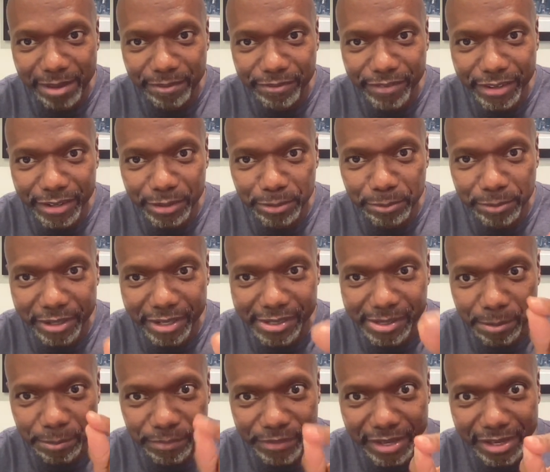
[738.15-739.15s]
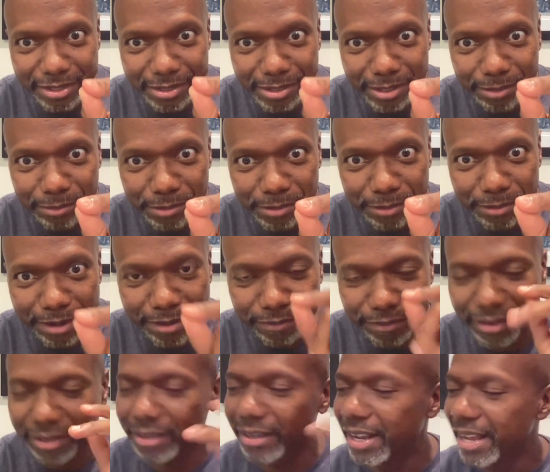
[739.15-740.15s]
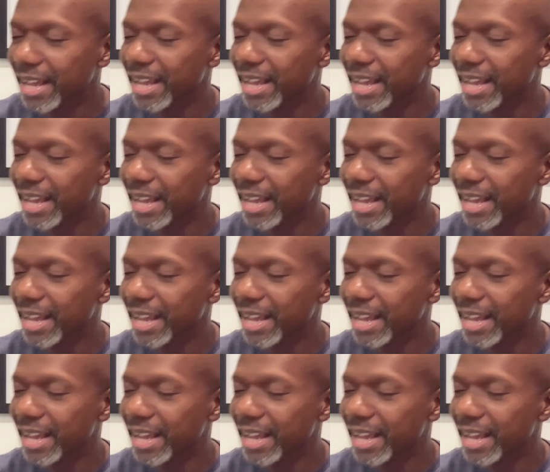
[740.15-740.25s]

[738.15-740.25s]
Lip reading: finger because I'm thinking something was on that finger.